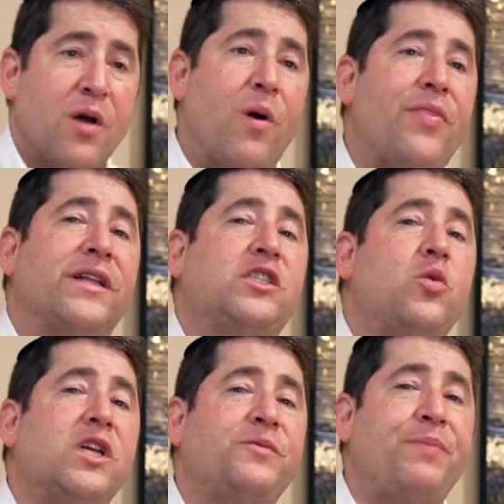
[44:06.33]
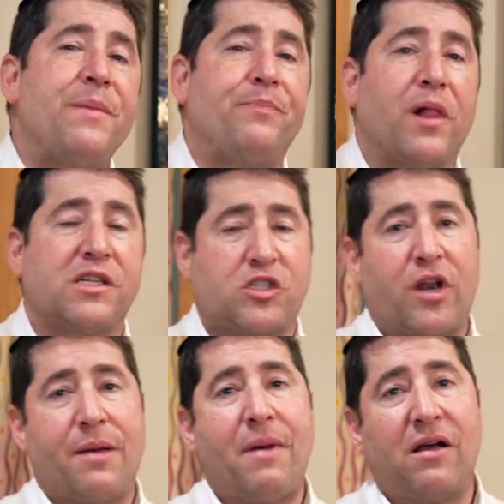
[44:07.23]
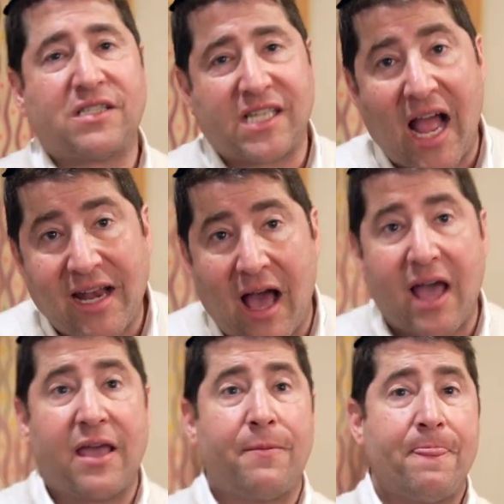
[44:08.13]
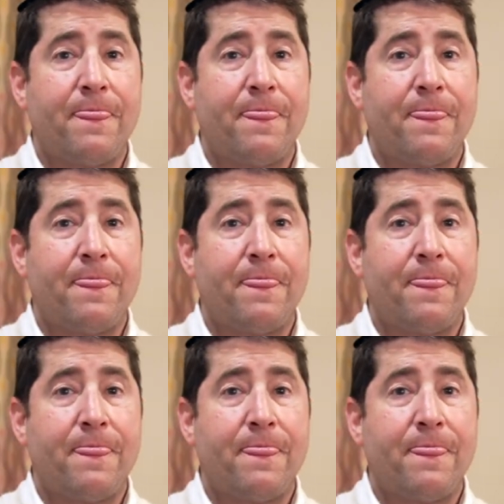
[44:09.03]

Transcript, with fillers: when the Jewish people stood at Mount Sinai,